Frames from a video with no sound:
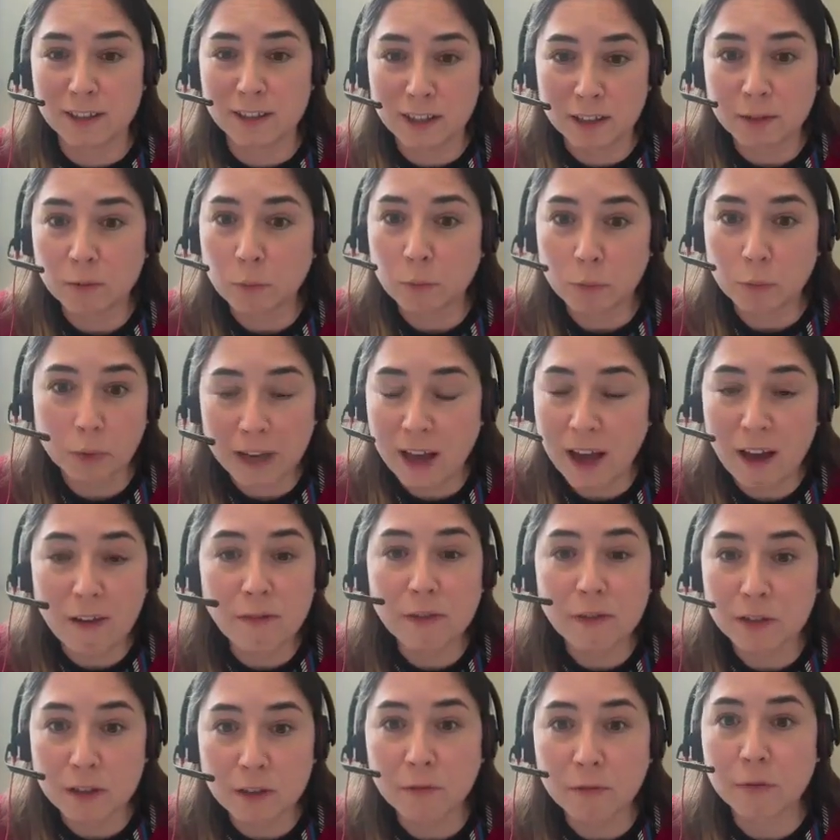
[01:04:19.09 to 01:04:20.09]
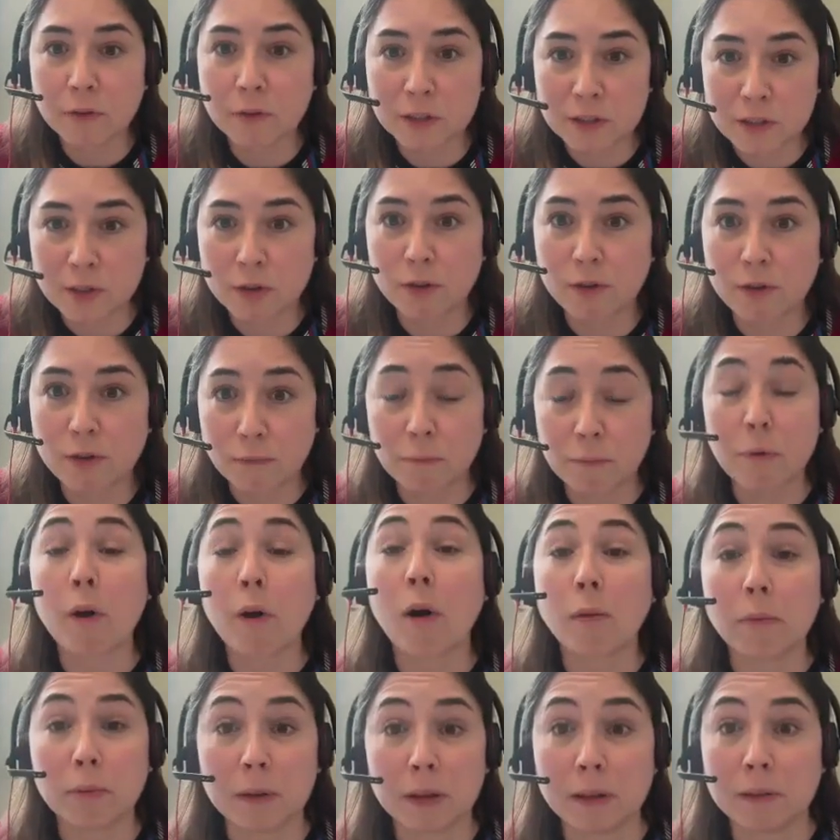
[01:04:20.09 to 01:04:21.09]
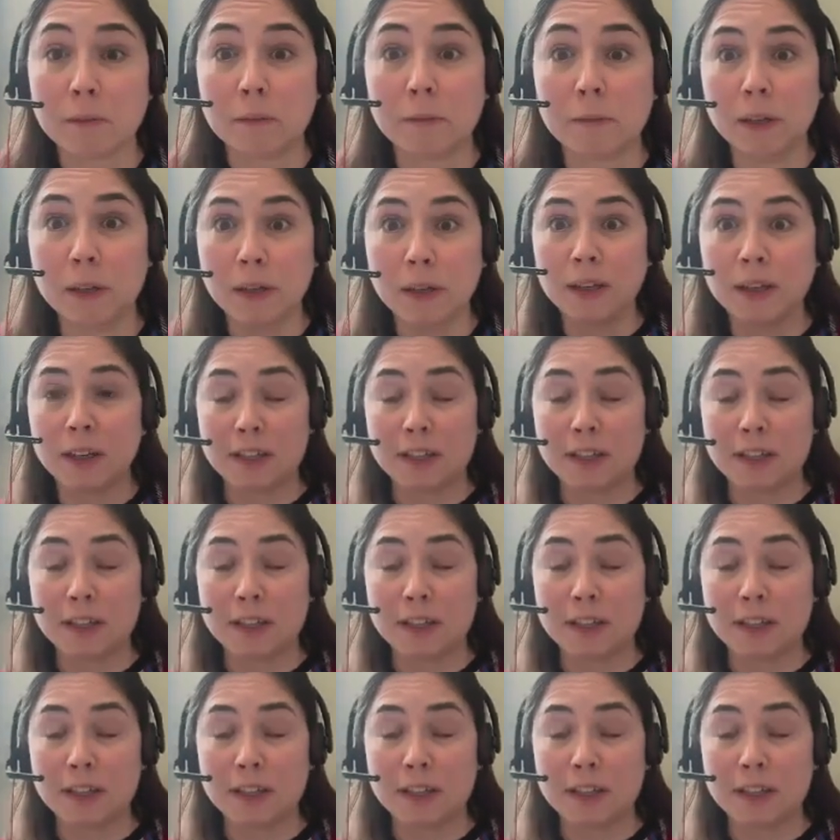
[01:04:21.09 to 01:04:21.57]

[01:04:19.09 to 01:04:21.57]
then we have a different sort of problem.